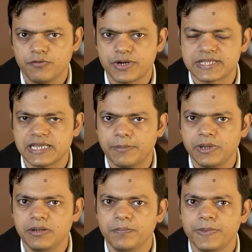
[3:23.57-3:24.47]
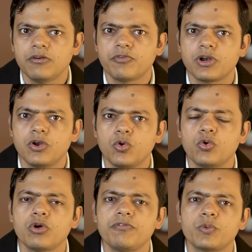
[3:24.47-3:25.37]
For example, for a
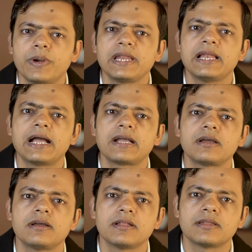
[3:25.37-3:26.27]
loan of twenty lakh,